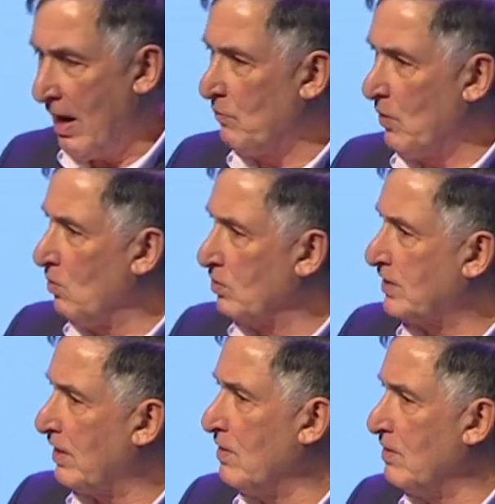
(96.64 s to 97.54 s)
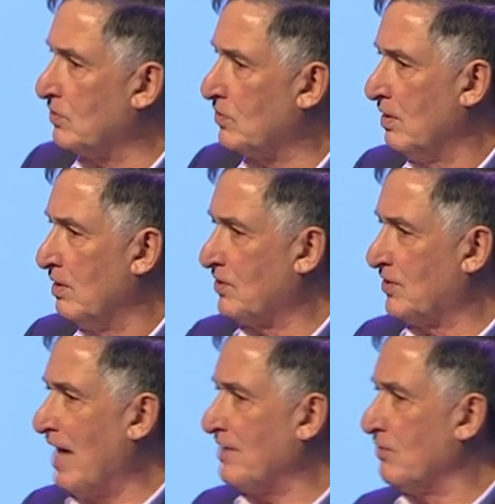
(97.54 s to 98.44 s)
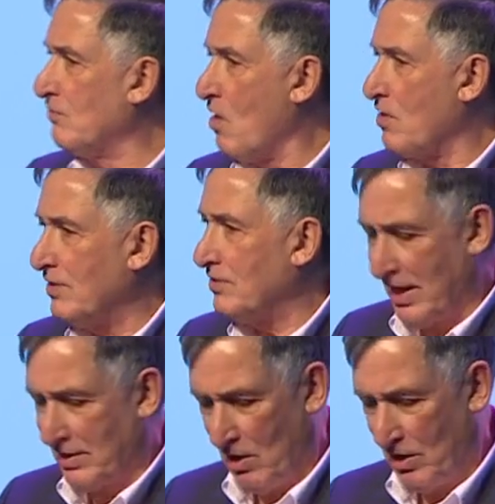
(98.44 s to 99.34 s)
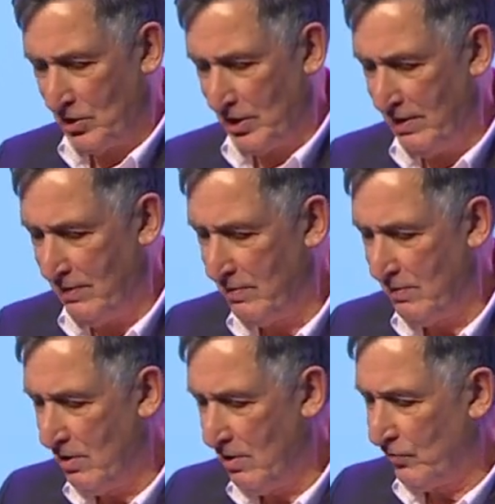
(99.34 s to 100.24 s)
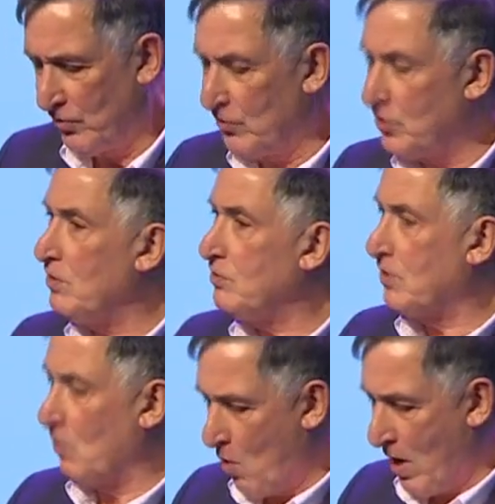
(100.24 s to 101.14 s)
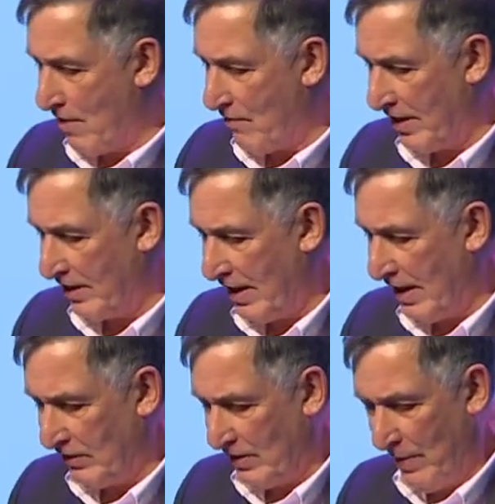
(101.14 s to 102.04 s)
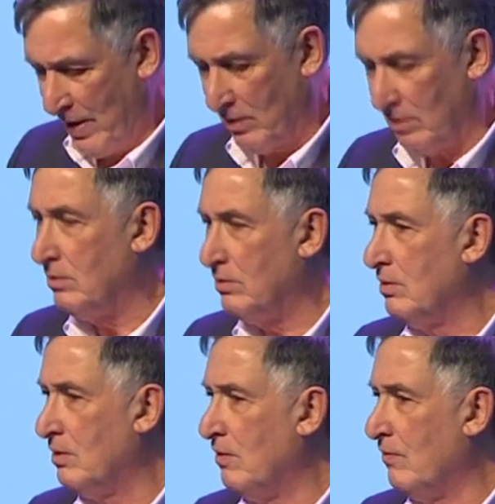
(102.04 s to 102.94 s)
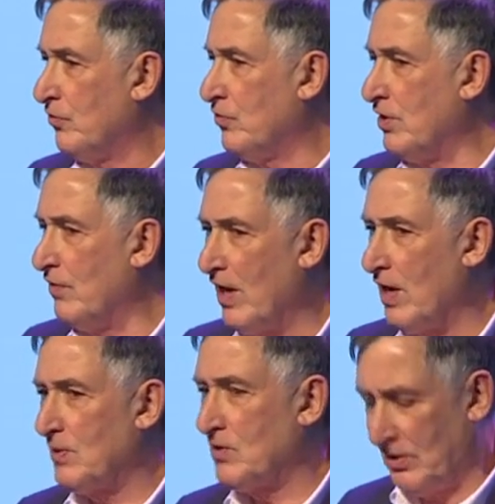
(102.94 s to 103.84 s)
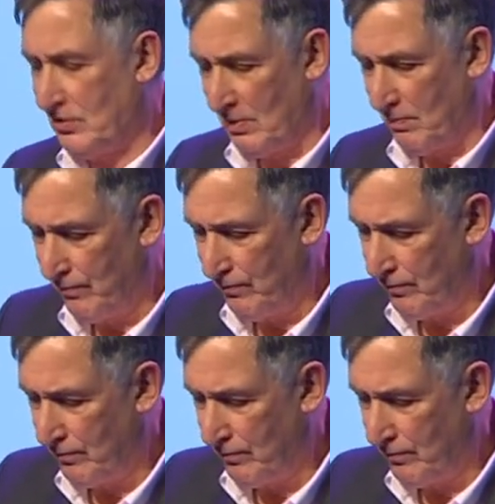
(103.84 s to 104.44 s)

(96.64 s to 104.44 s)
And we also used Saturn rocket technology to reduce the wiring in the mill to develop a system.